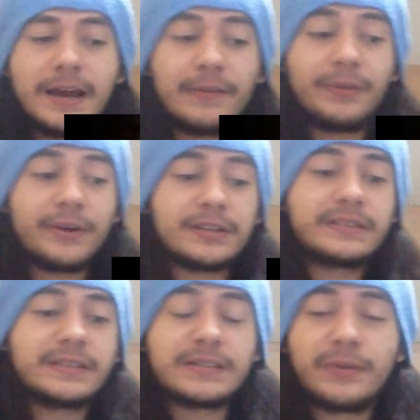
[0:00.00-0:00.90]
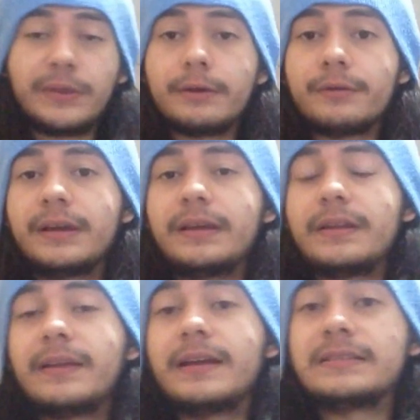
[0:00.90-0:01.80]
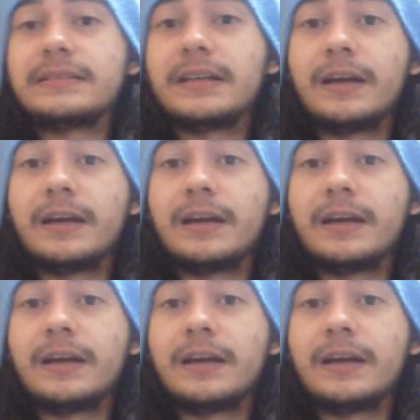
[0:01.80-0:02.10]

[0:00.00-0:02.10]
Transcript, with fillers: And there's this theory that